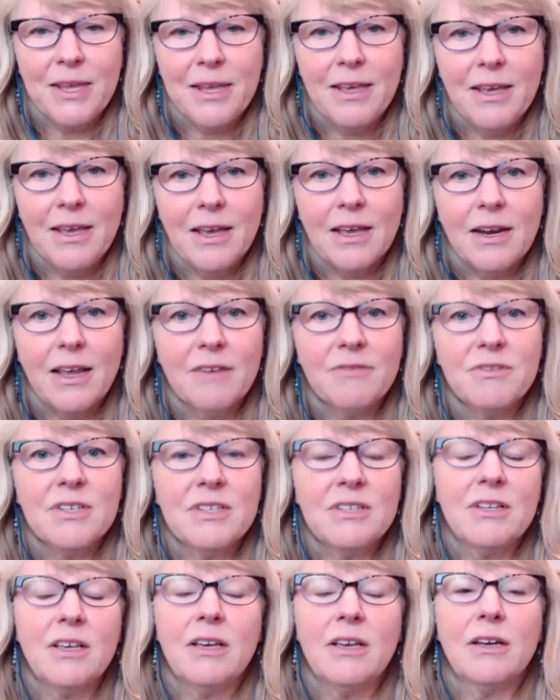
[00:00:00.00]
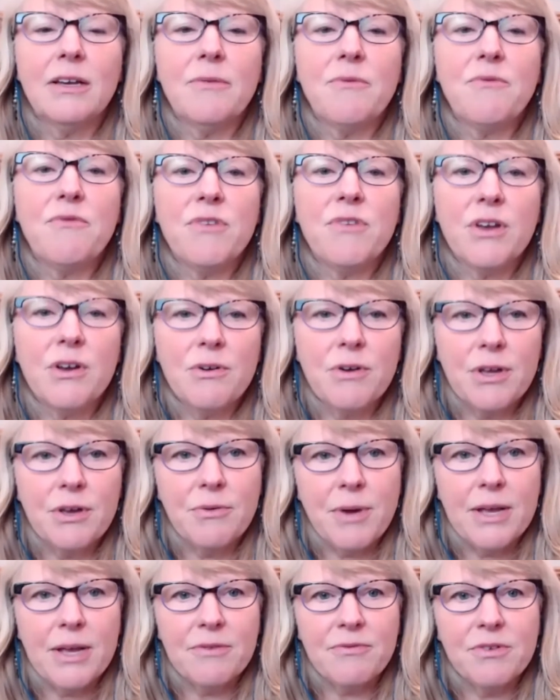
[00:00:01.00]
And I have to say, I'm very
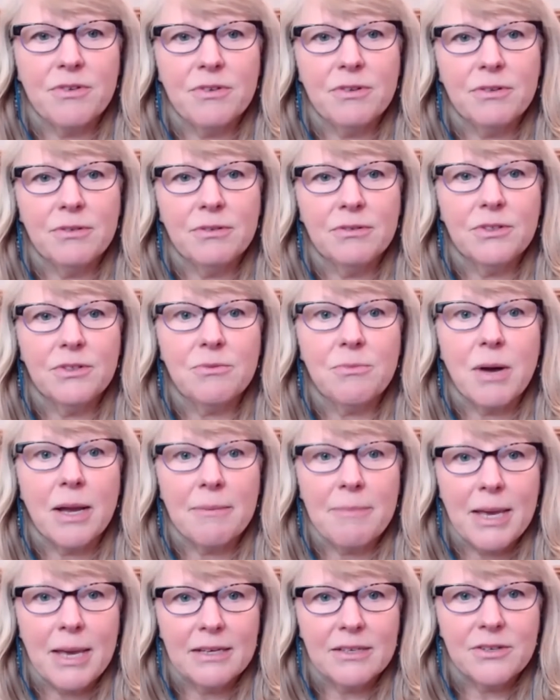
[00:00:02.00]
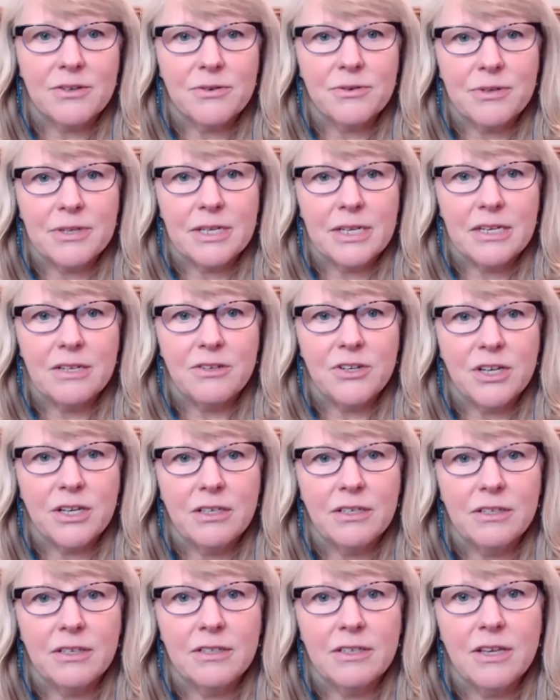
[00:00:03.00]
grateful to my master's
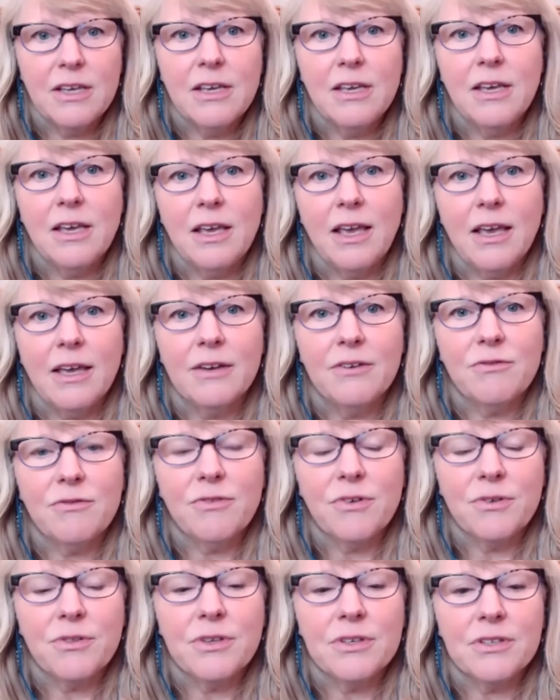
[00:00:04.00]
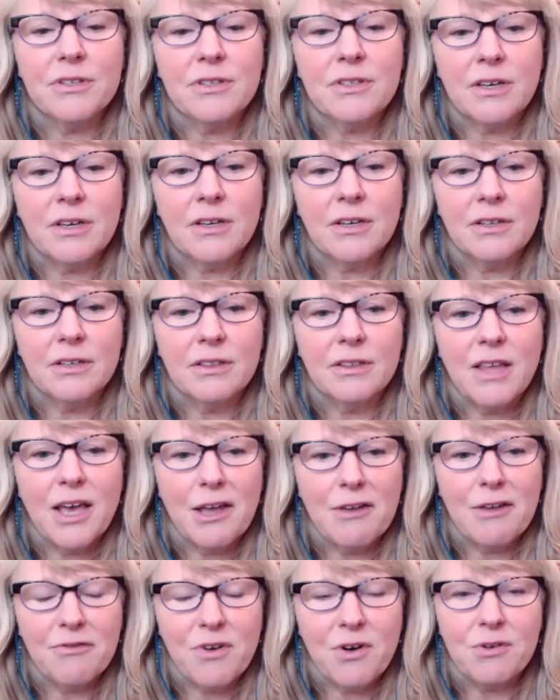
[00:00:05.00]
teaching and for this
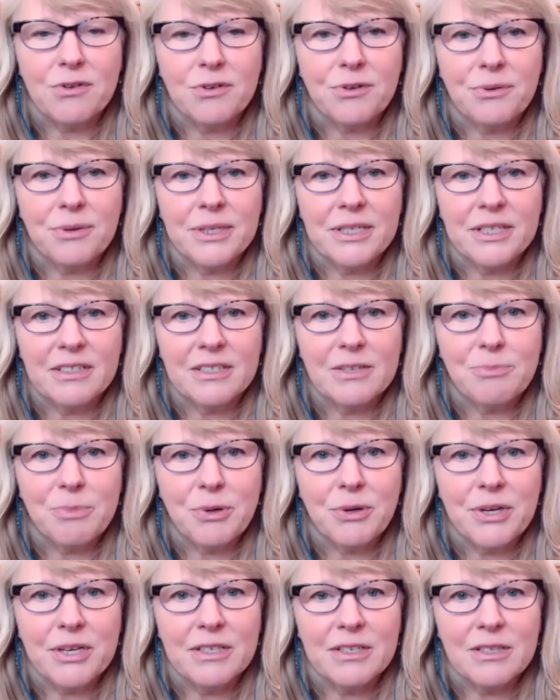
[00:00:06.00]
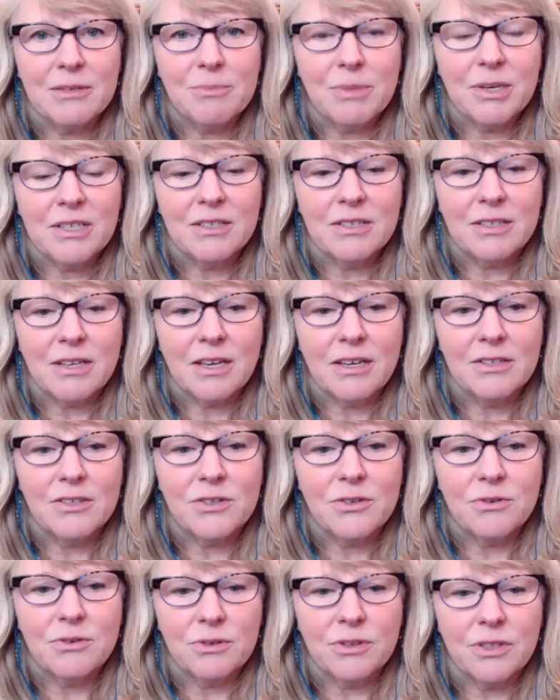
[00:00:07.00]
life altering experience because I
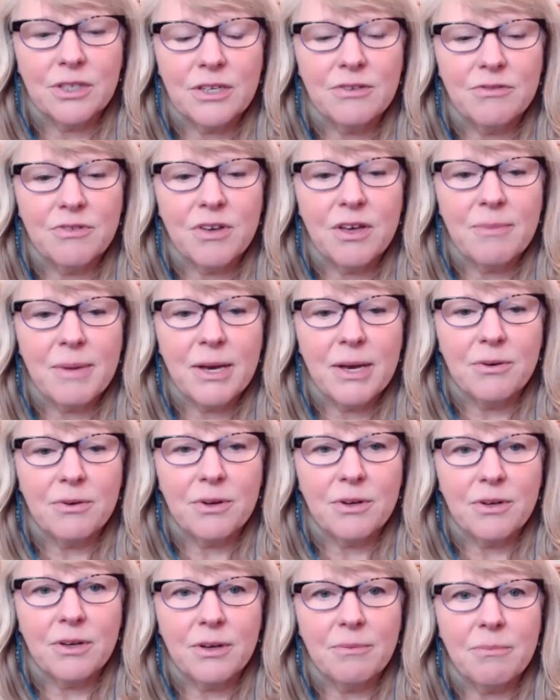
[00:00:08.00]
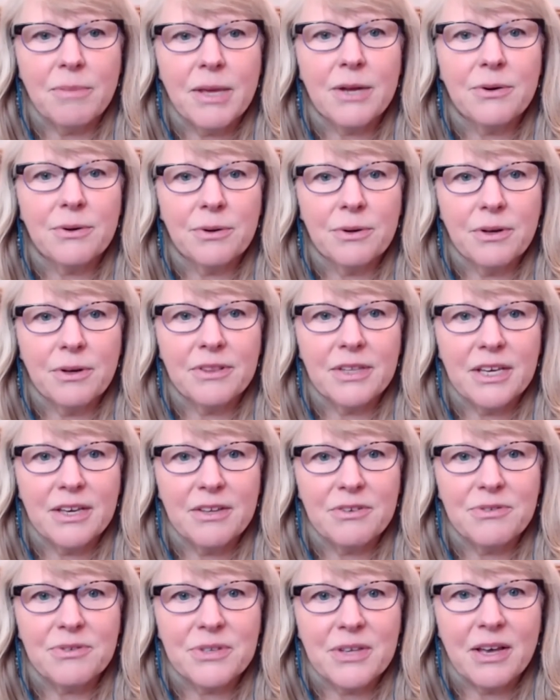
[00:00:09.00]
certainly have come out better on the
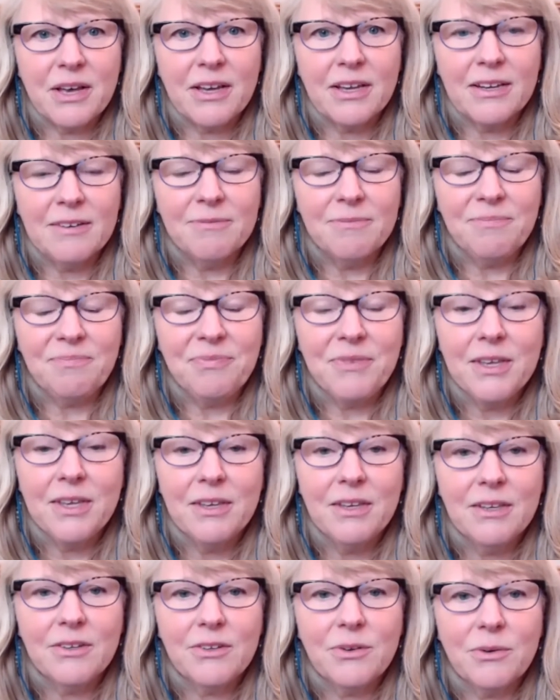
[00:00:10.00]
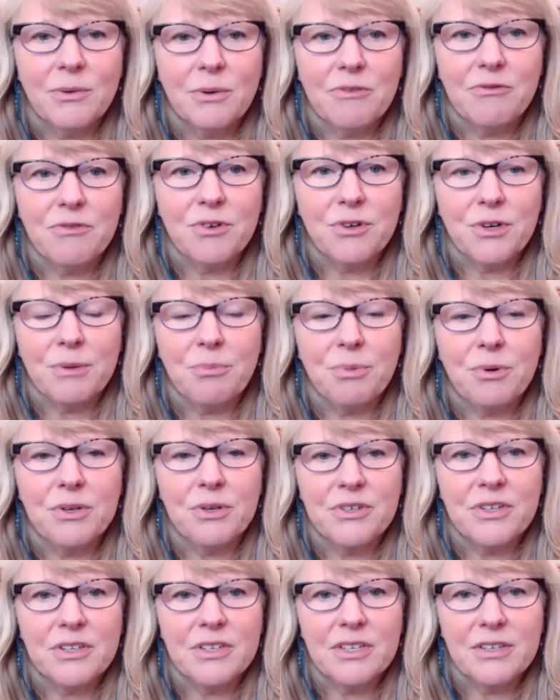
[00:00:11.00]
other side. So I'm very
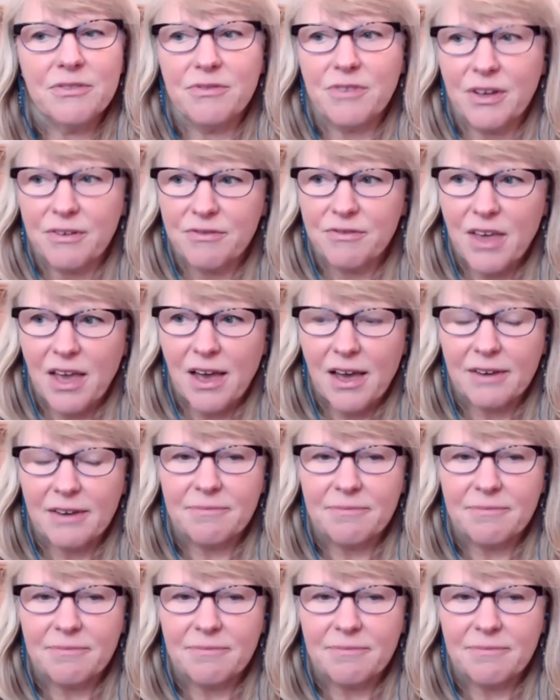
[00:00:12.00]
appreciative of that.